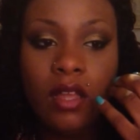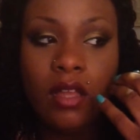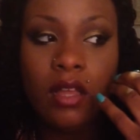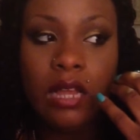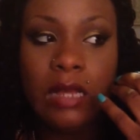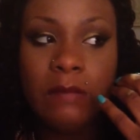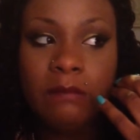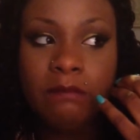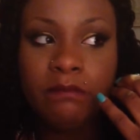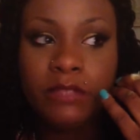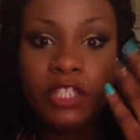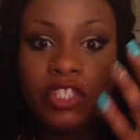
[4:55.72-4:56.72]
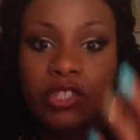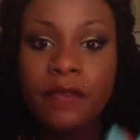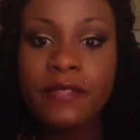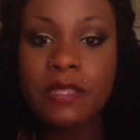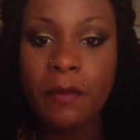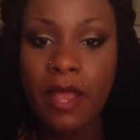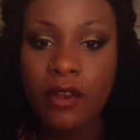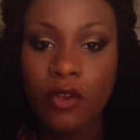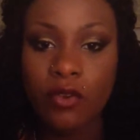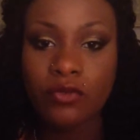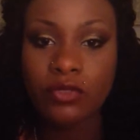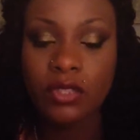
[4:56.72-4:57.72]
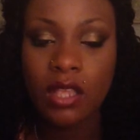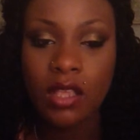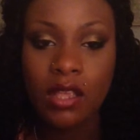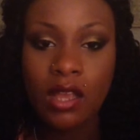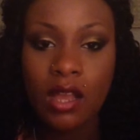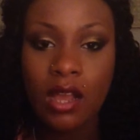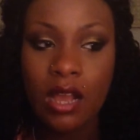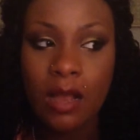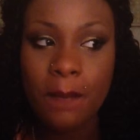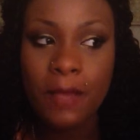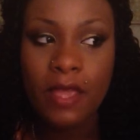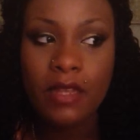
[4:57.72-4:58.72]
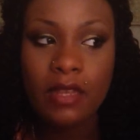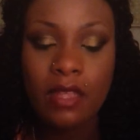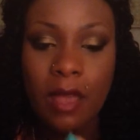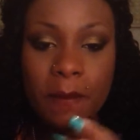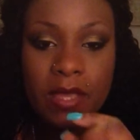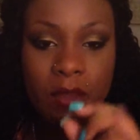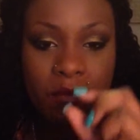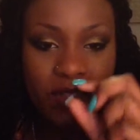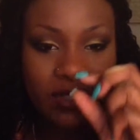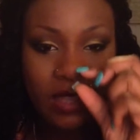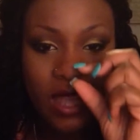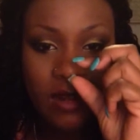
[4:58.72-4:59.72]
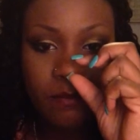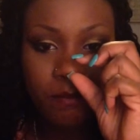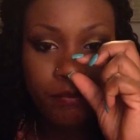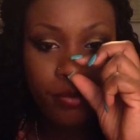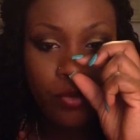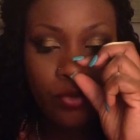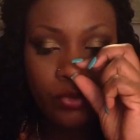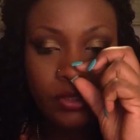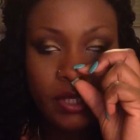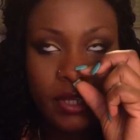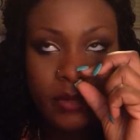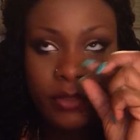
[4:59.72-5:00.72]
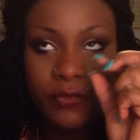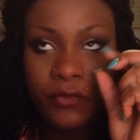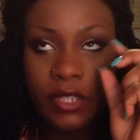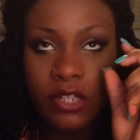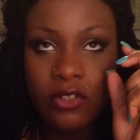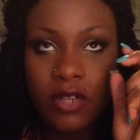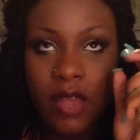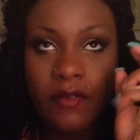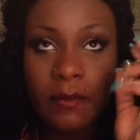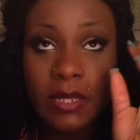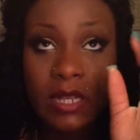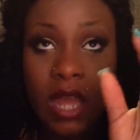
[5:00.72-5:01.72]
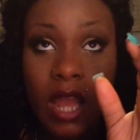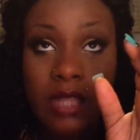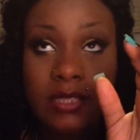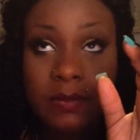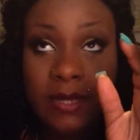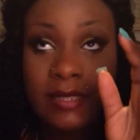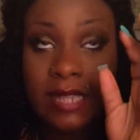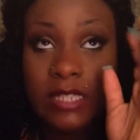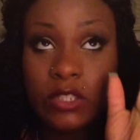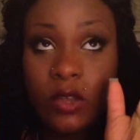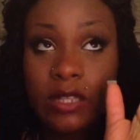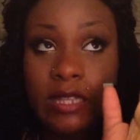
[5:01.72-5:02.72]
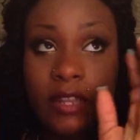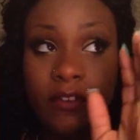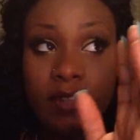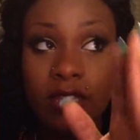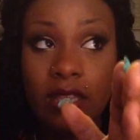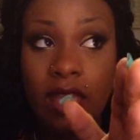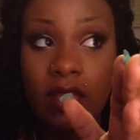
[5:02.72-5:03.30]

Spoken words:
to the surface of my nose And I mean, it was just kind of pulled there, and it was freaking driving me nuts because I saw it later in the